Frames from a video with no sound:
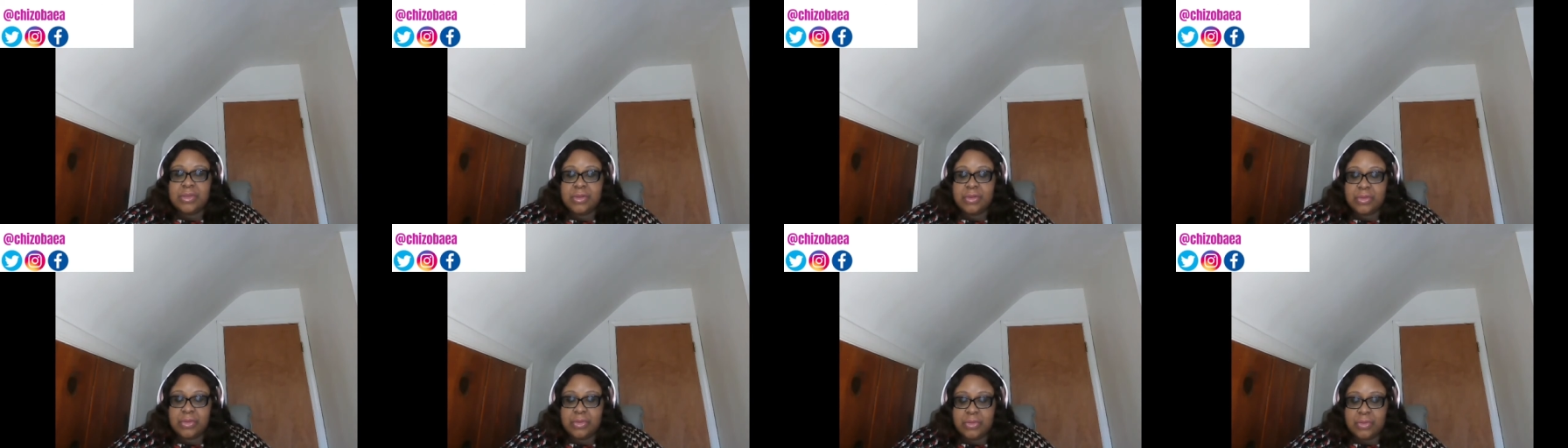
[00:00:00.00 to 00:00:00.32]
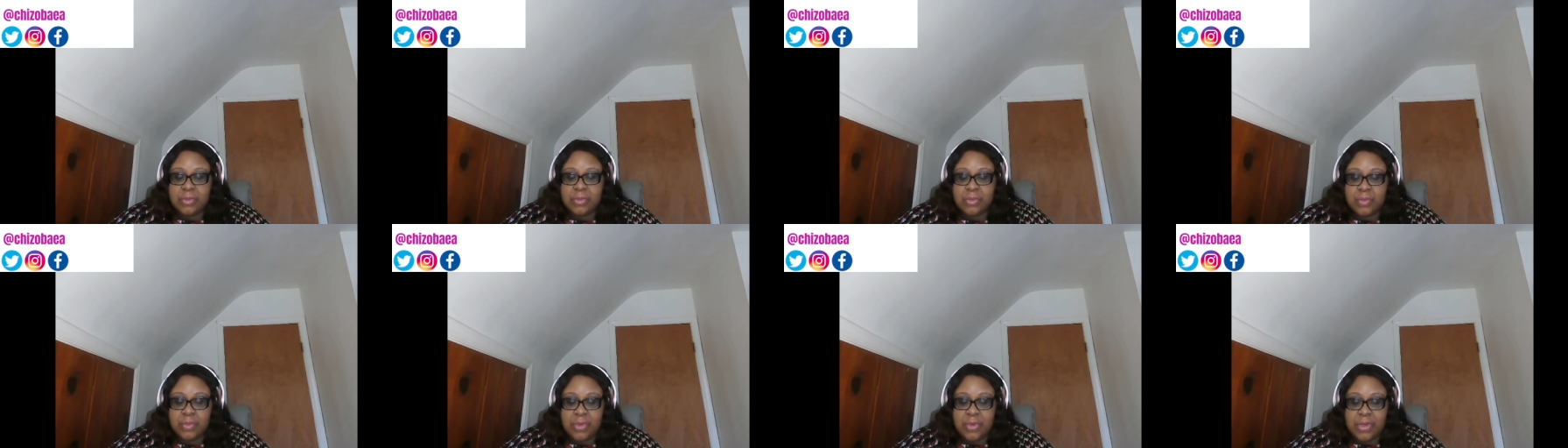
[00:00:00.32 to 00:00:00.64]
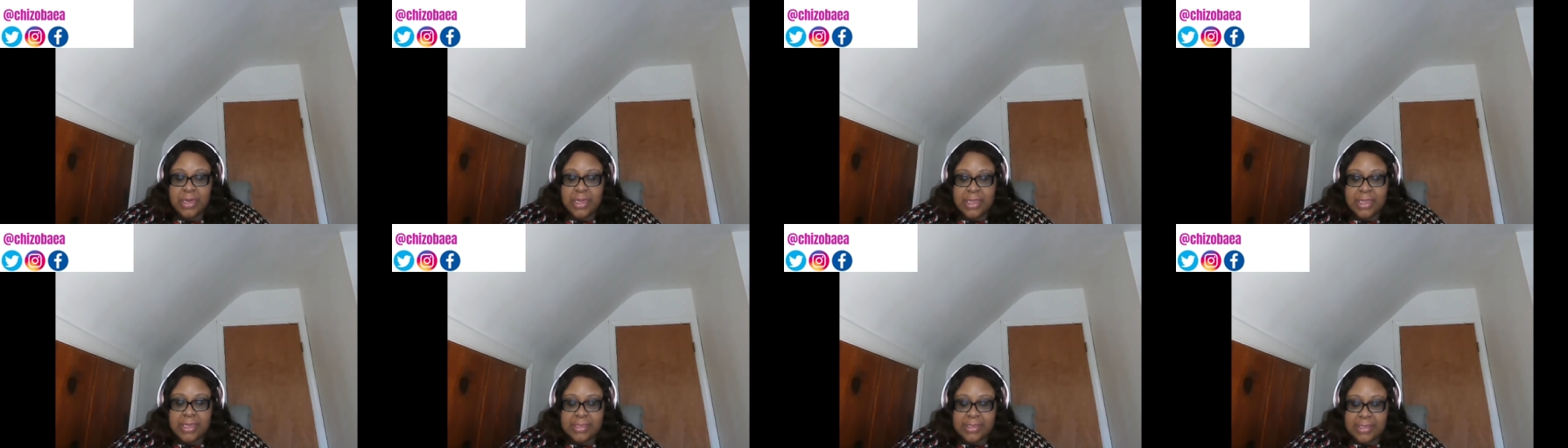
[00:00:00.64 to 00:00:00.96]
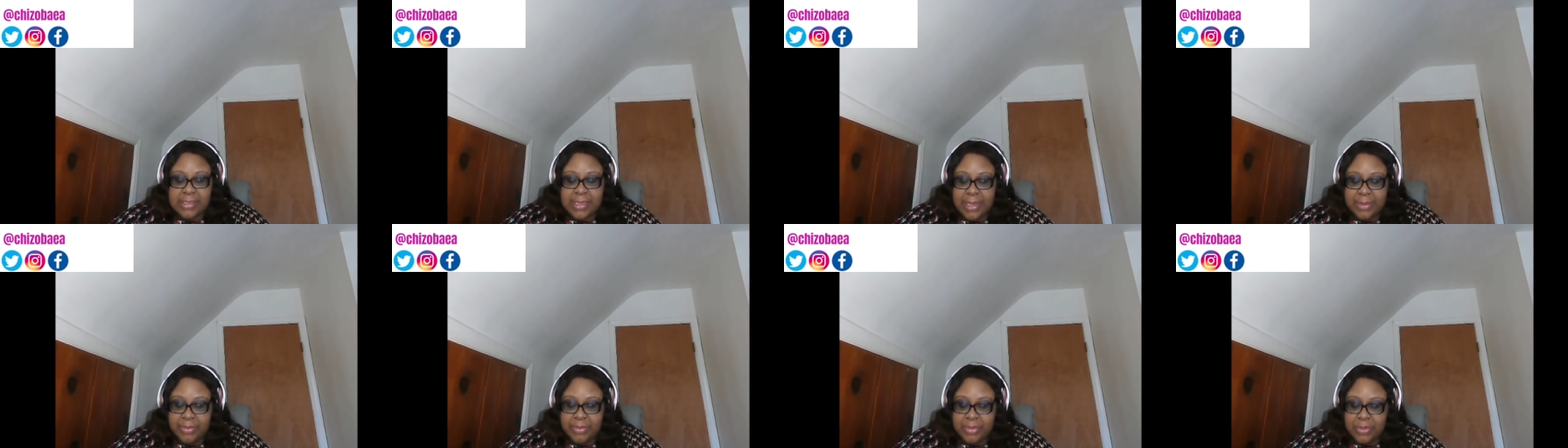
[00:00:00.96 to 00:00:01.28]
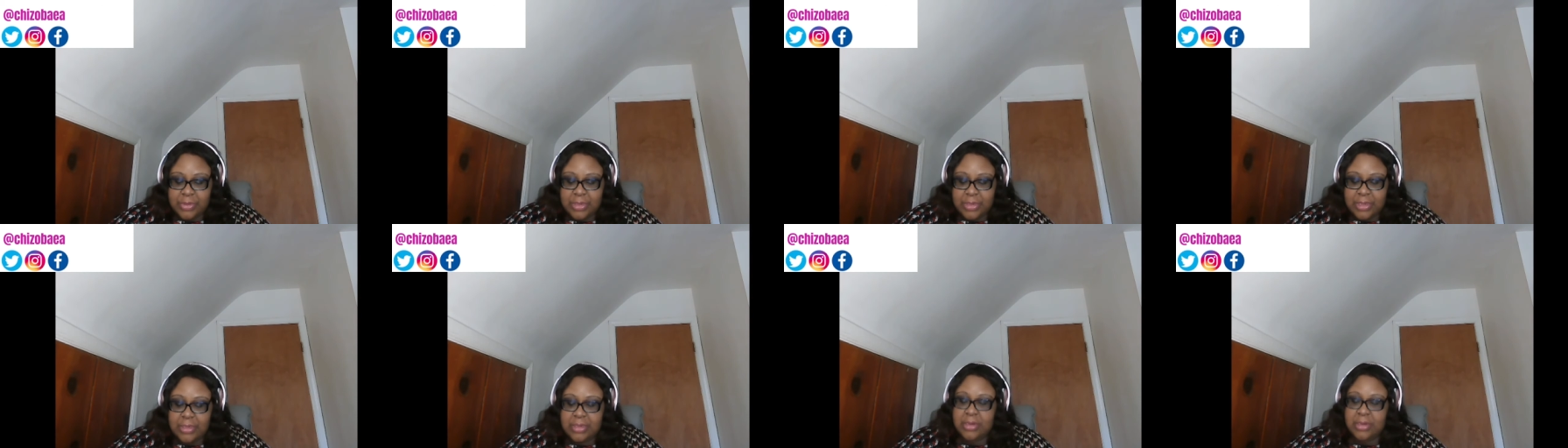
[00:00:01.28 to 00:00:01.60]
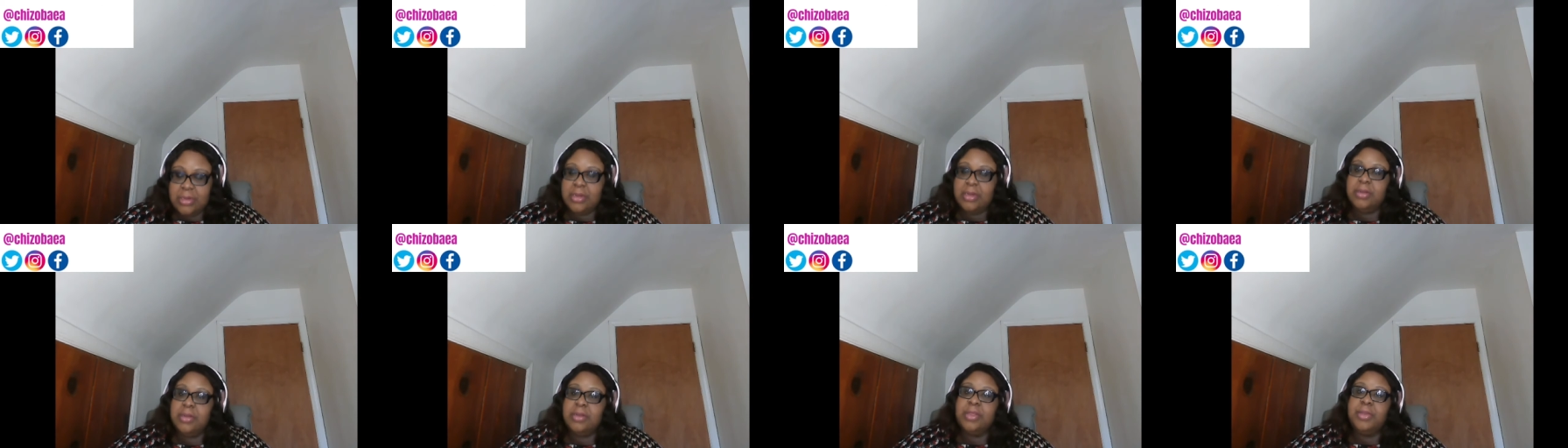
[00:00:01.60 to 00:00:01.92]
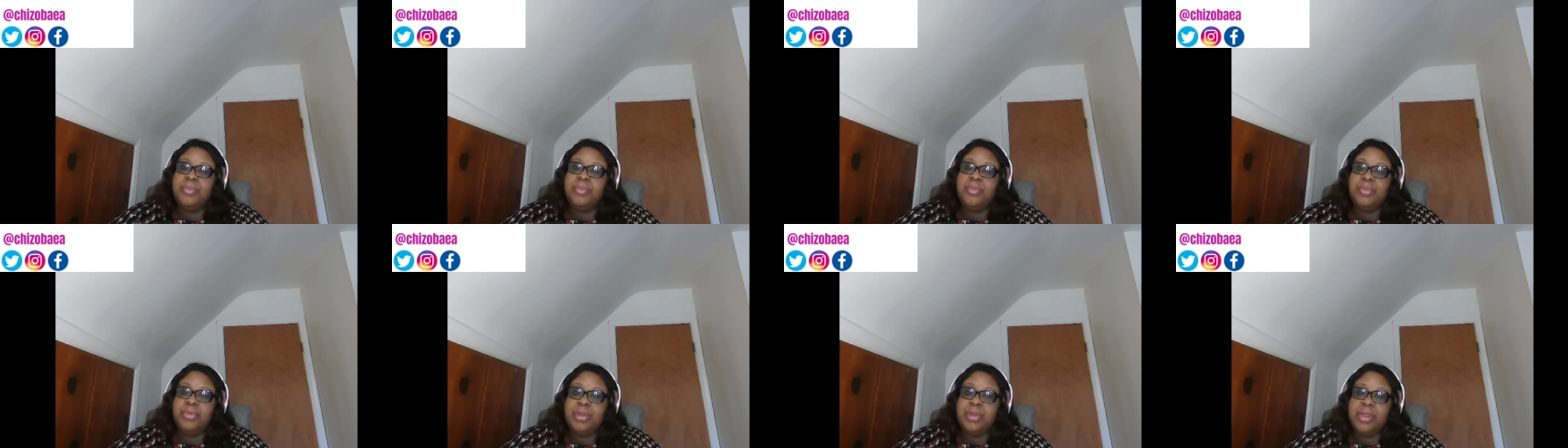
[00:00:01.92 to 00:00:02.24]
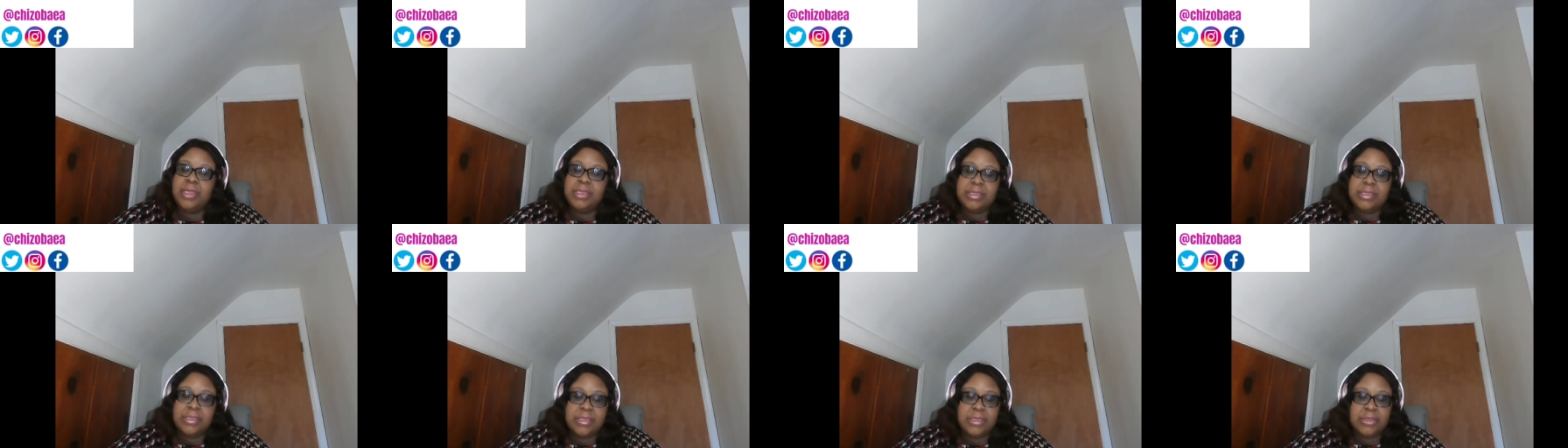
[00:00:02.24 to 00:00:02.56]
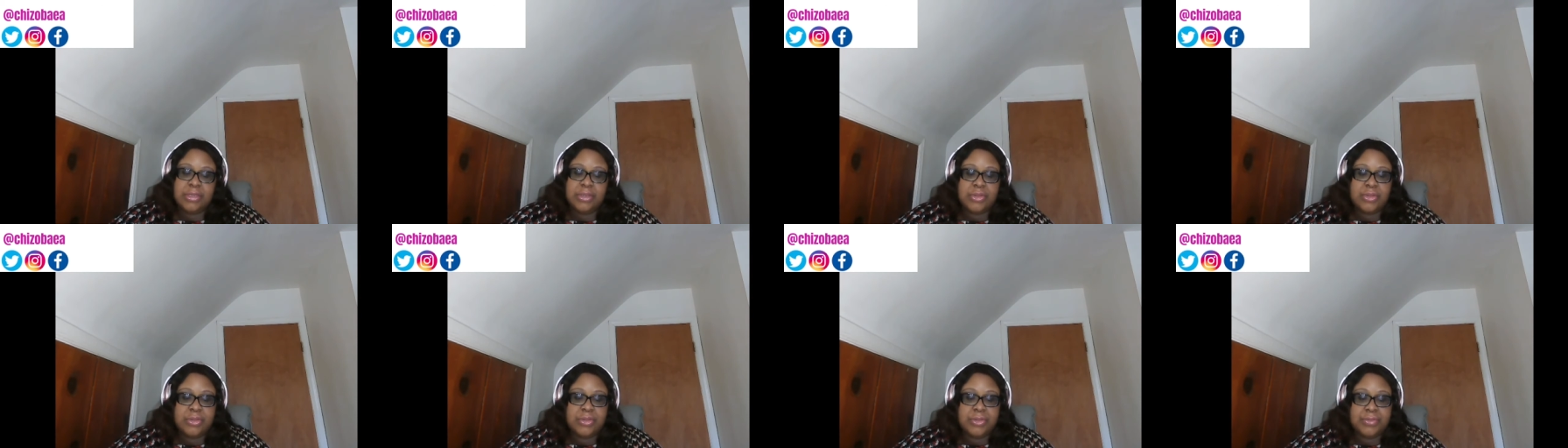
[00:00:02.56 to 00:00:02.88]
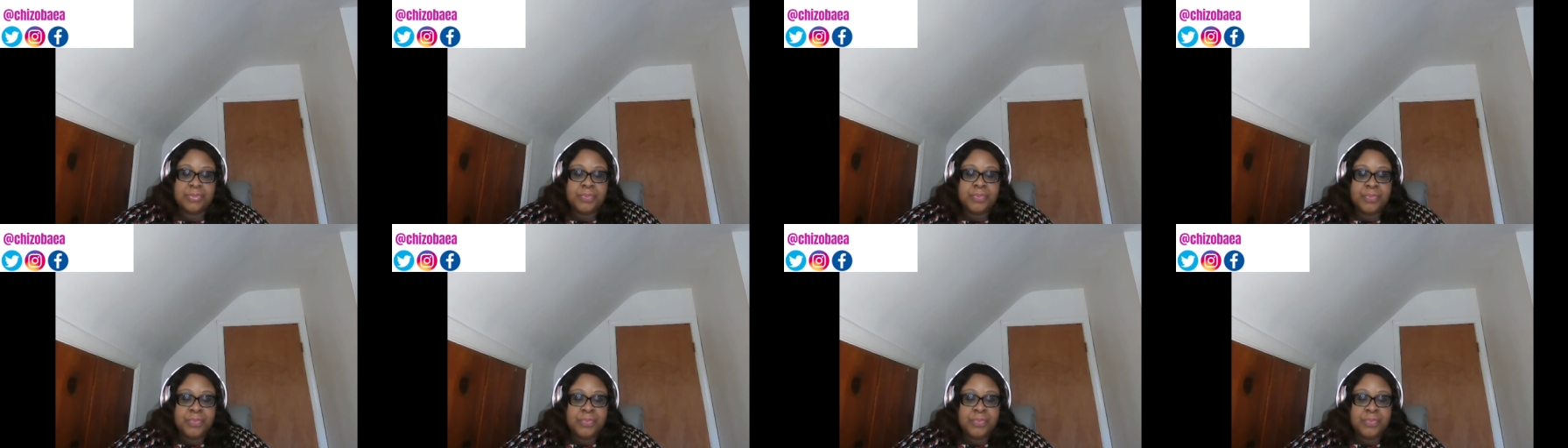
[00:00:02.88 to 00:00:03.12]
on what has happened, and then a prayer section.